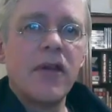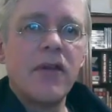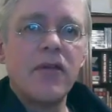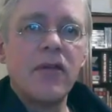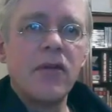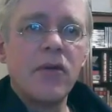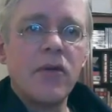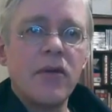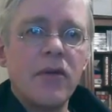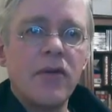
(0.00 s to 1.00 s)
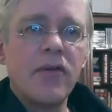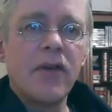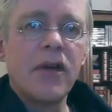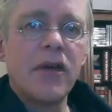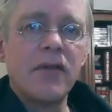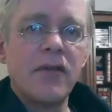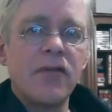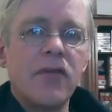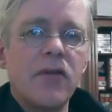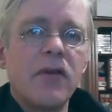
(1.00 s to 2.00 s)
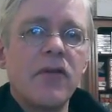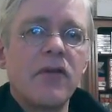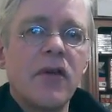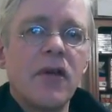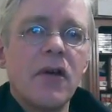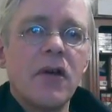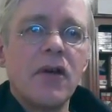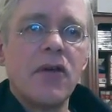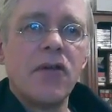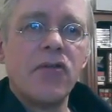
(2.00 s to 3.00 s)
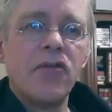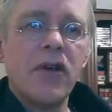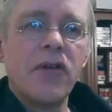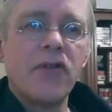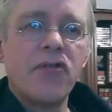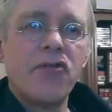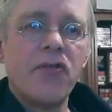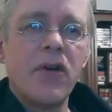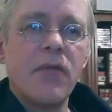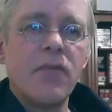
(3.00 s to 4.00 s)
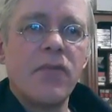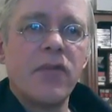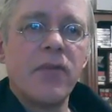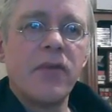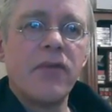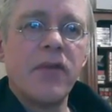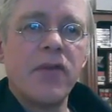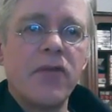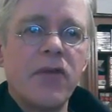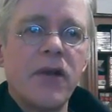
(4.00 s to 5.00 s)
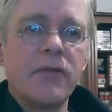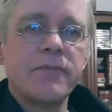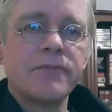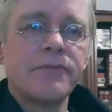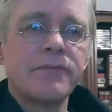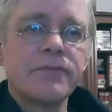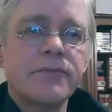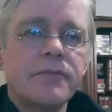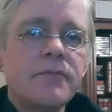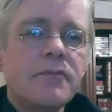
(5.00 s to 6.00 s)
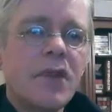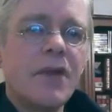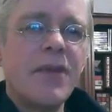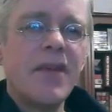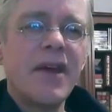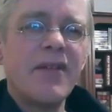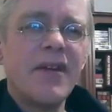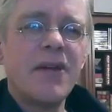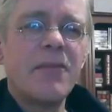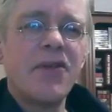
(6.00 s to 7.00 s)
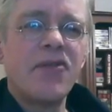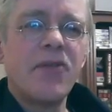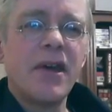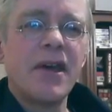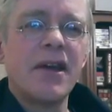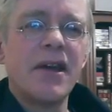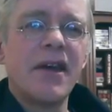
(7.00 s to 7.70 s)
to say to students, just strum from the 5th string. But that's a little bit tricky, and